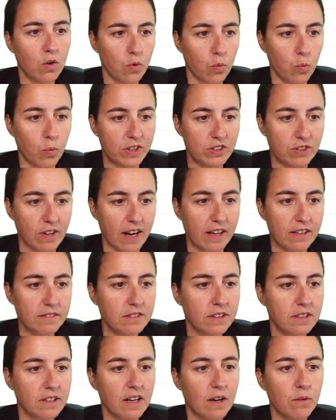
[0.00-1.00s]
OneDrive,
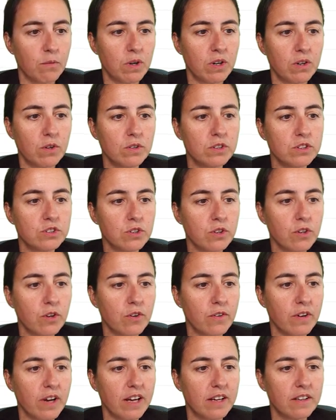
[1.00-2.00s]
and we're going to
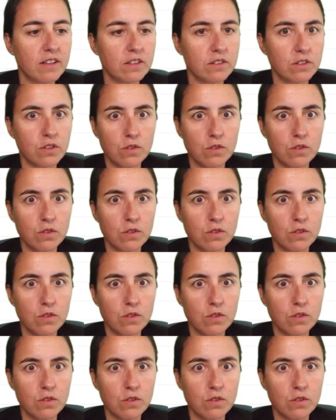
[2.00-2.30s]
create